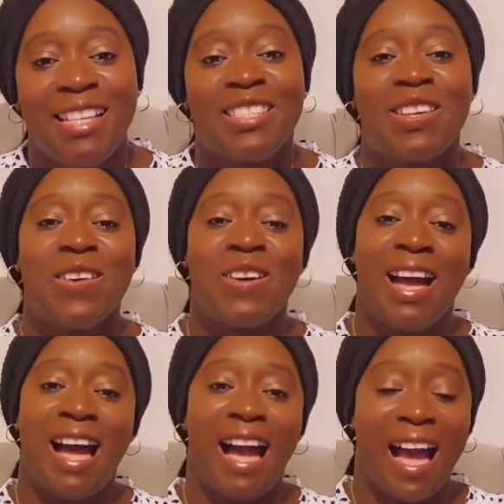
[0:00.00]

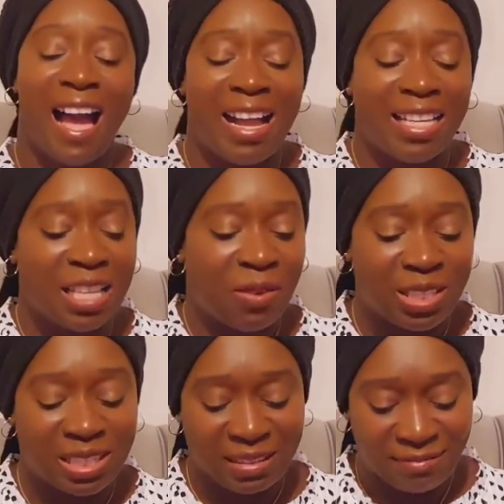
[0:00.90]
So as I
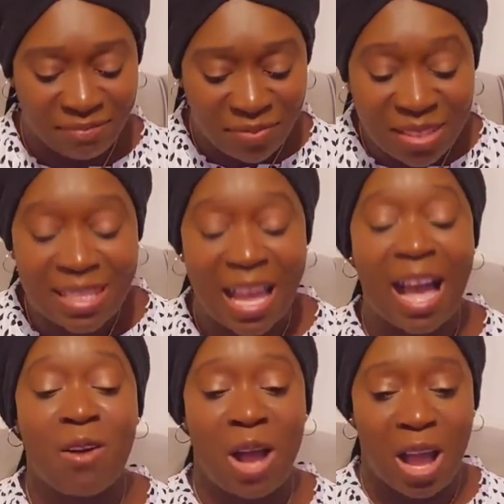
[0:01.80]
was,
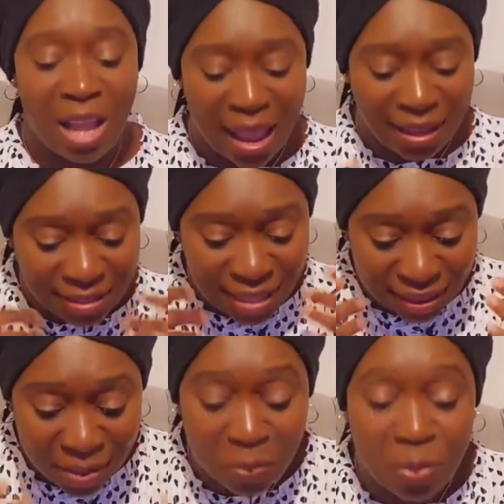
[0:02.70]
I
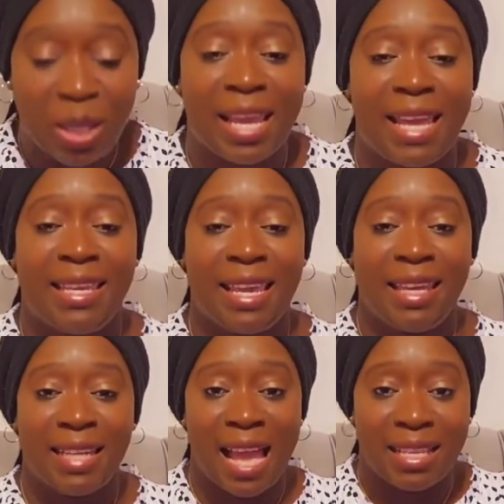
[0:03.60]
started praying
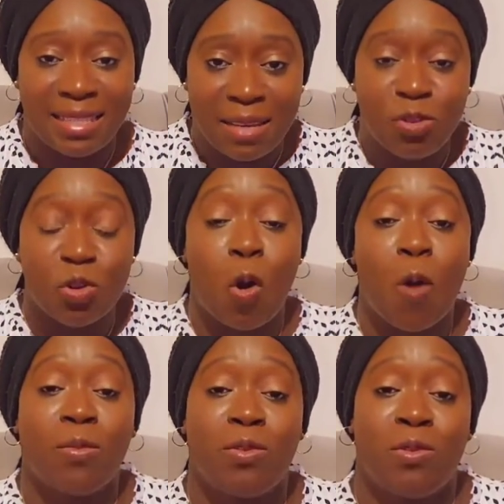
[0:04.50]
again, asking Him to
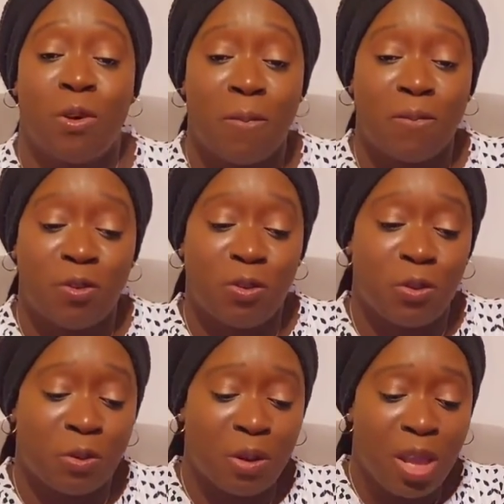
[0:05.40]
come to, you
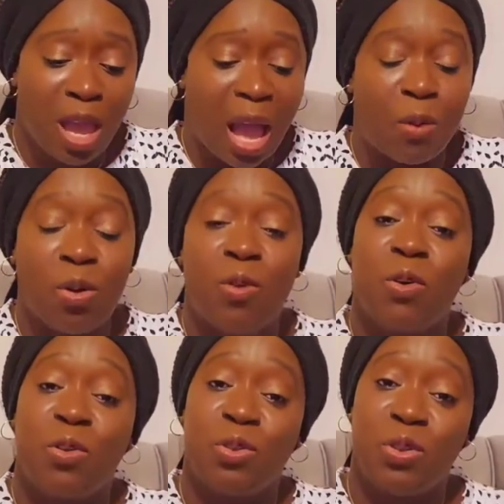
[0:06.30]
know, I really
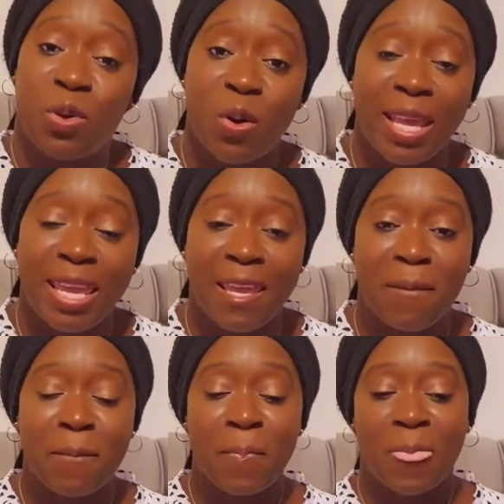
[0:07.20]
want to know
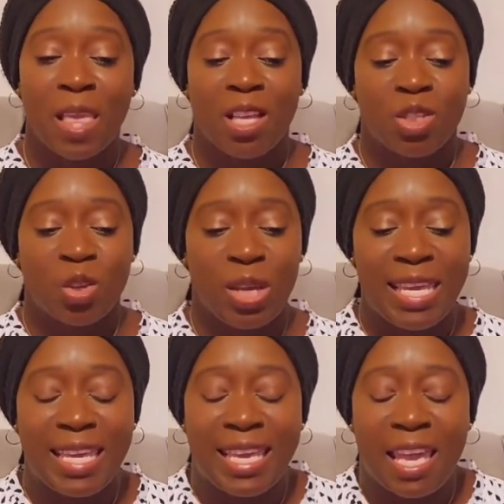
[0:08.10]
Him. So
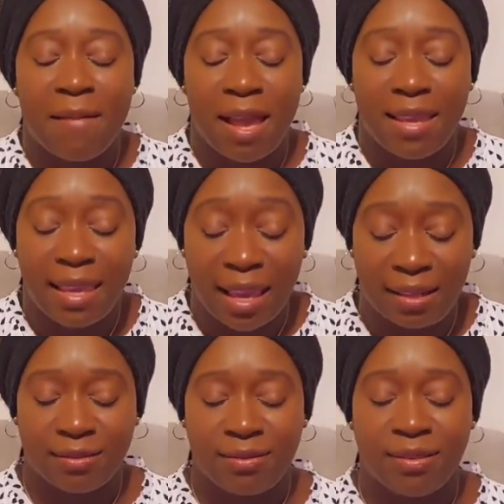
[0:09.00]
He came
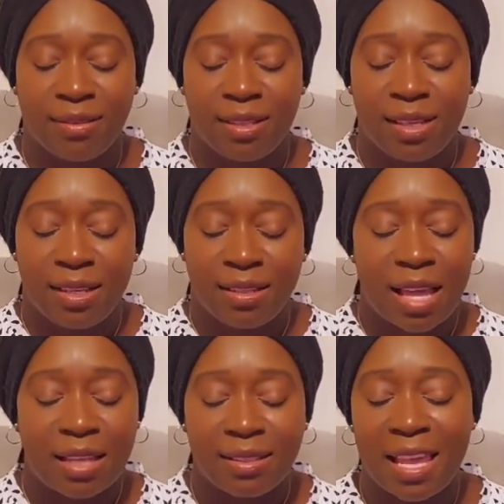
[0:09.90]
again.
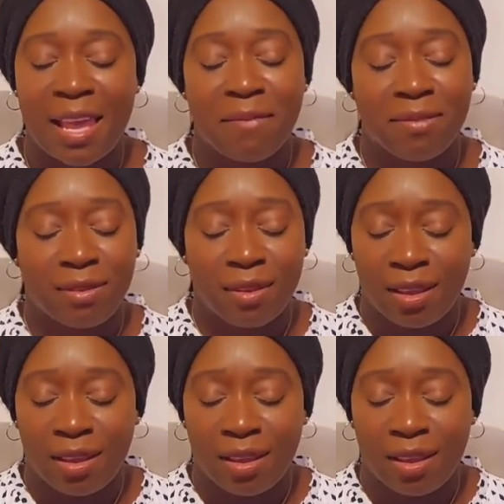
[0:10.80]
That time,